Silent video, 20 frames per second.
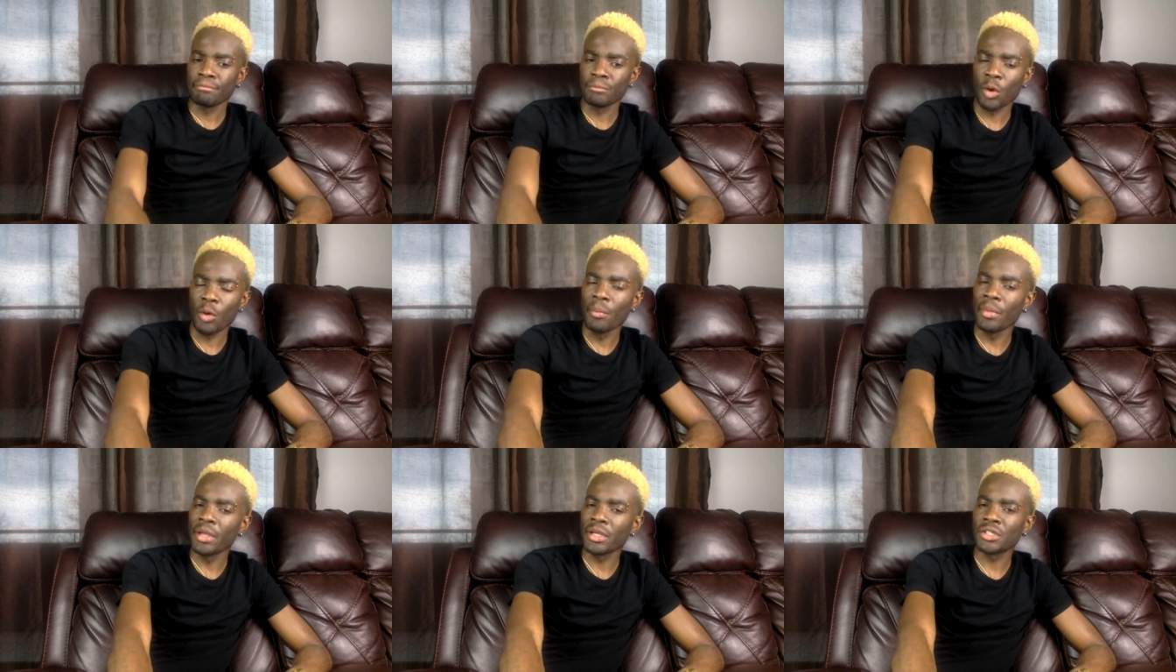
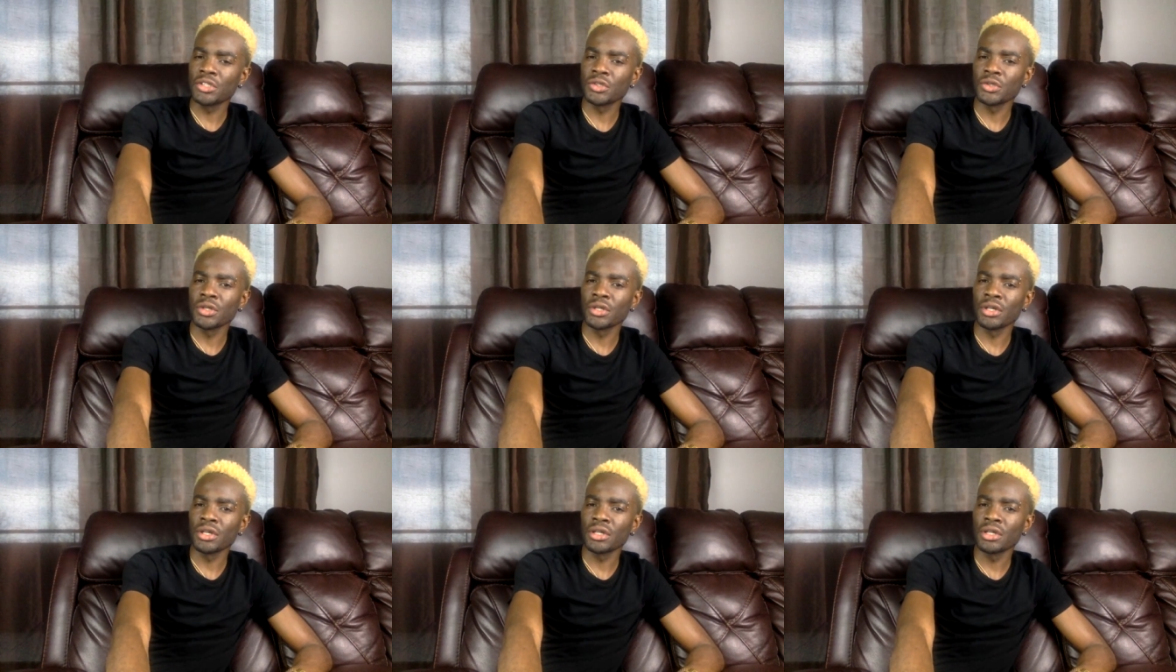But make
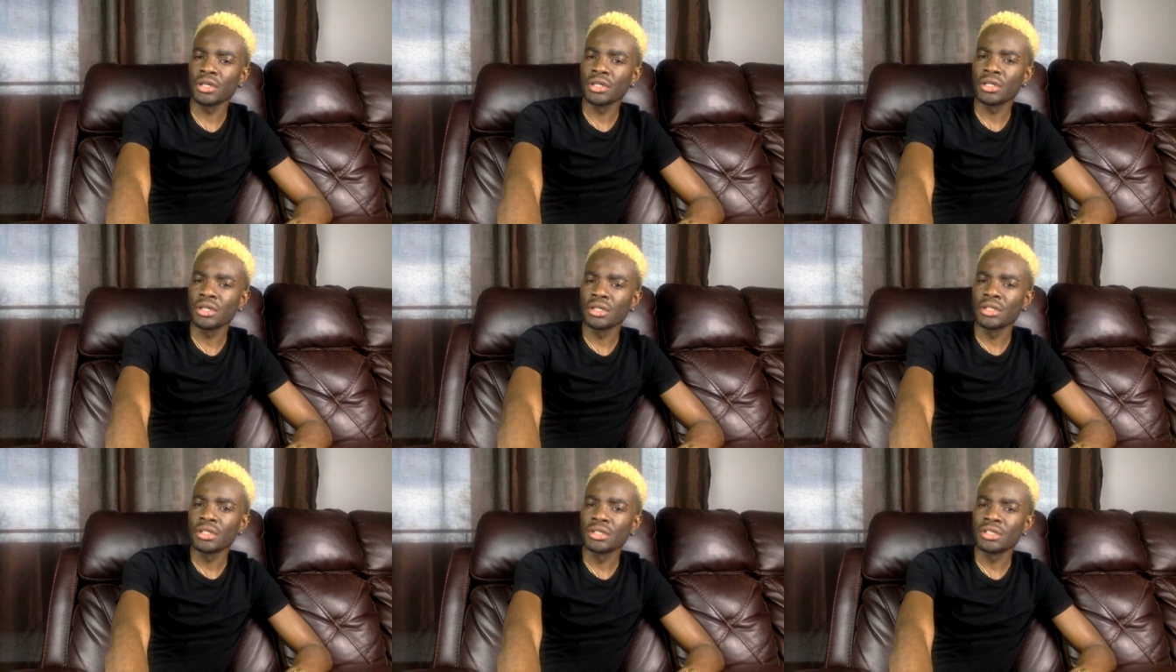sure
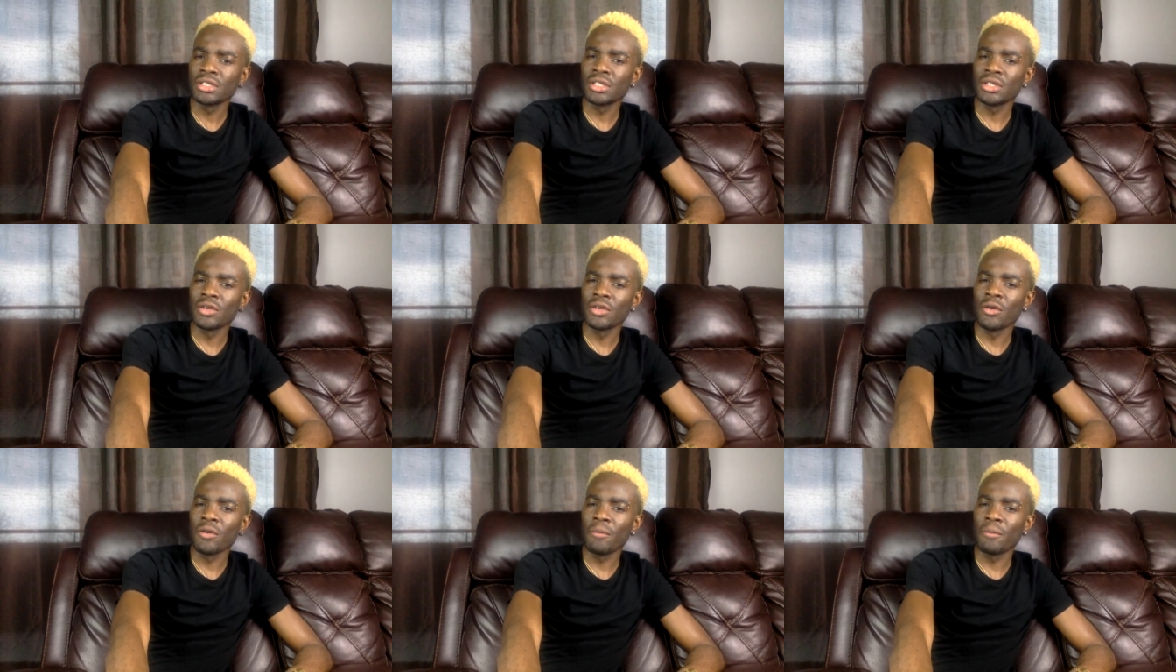so
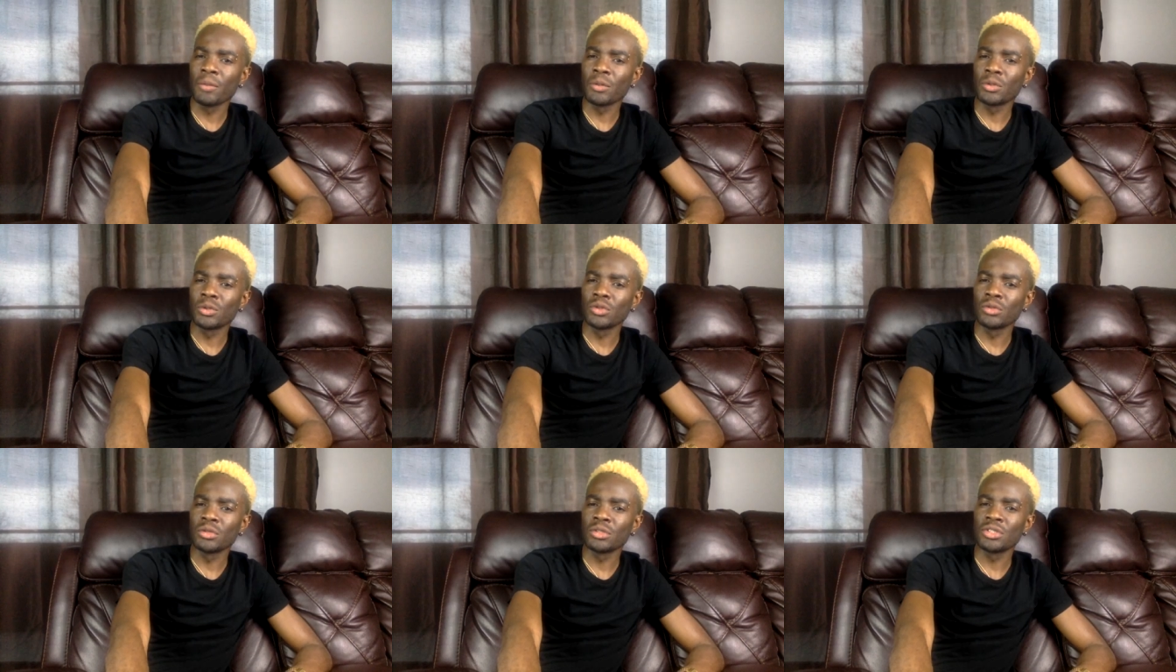you don't put
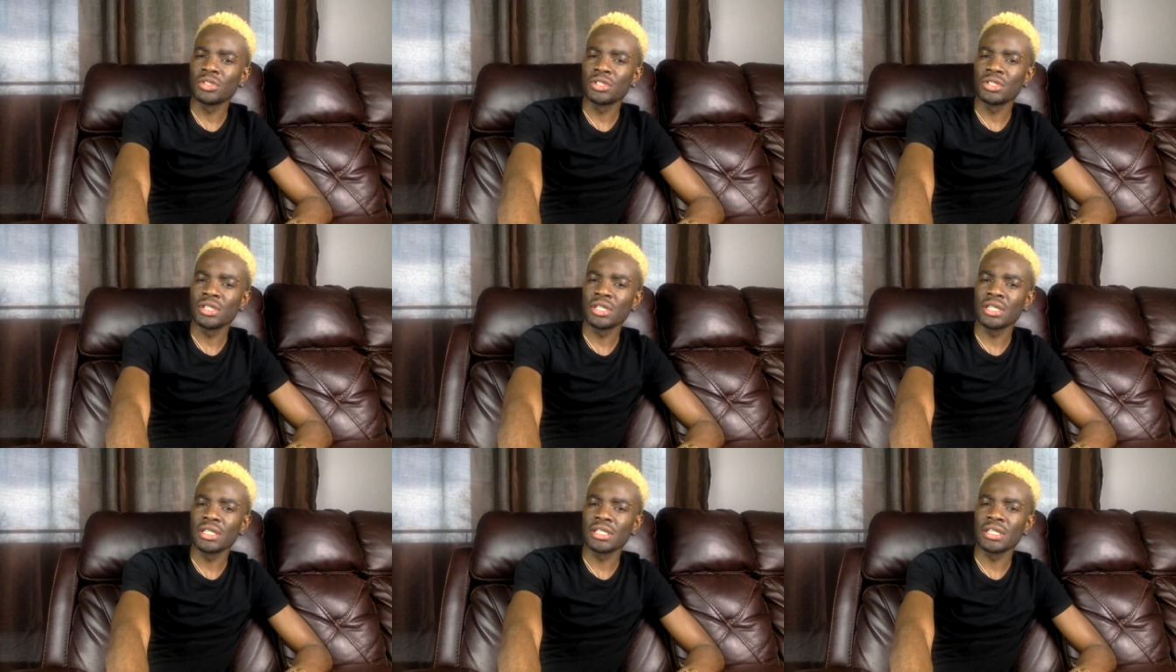too much
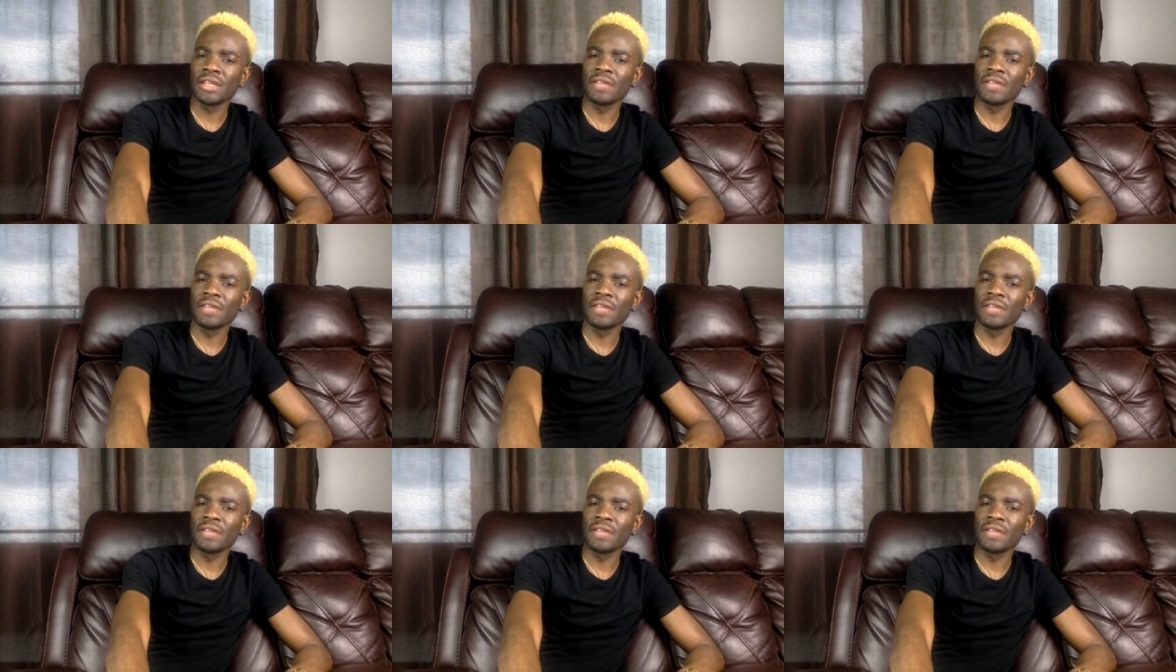yeast.